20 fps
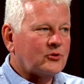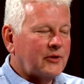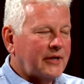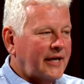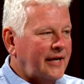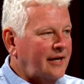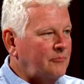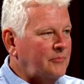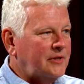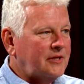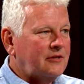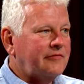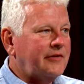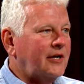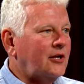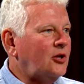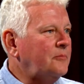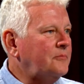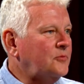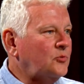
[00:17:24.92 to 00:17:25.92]
it can't be
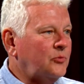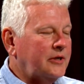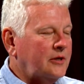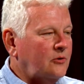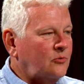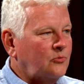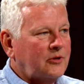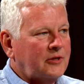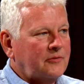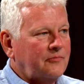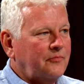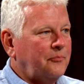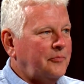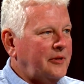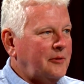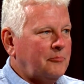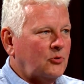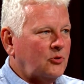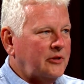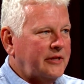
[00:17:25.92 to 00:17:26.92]
developed. We don't want
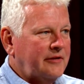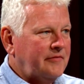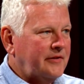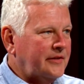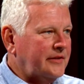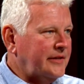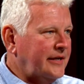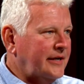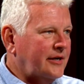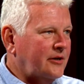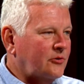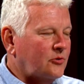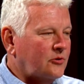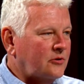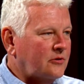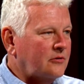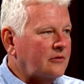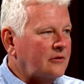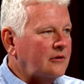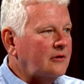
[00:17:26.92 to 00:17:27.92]
people living there or